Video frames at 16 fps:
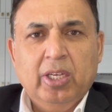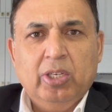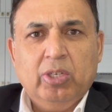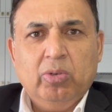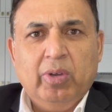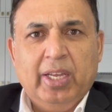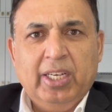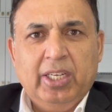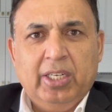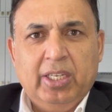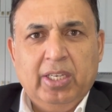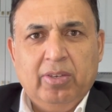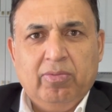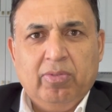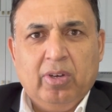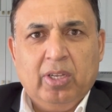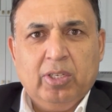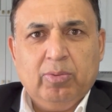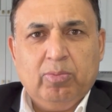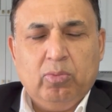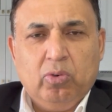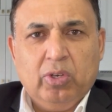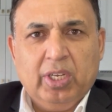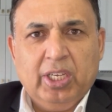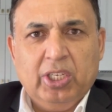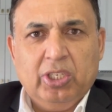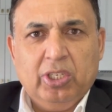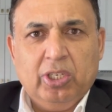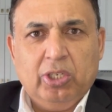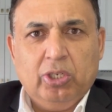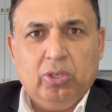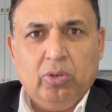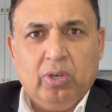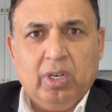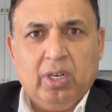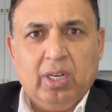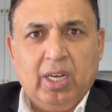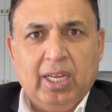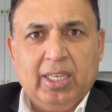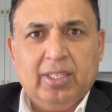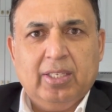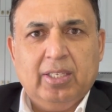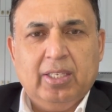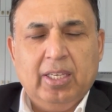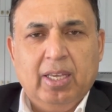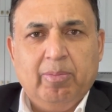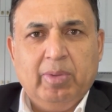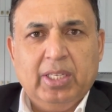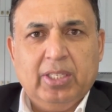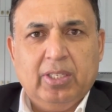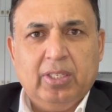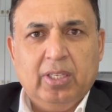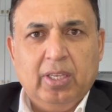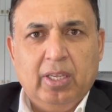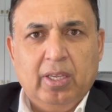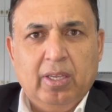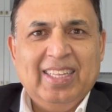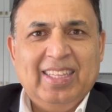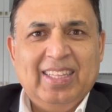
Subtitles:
to any default mortgage insurer like CMHC.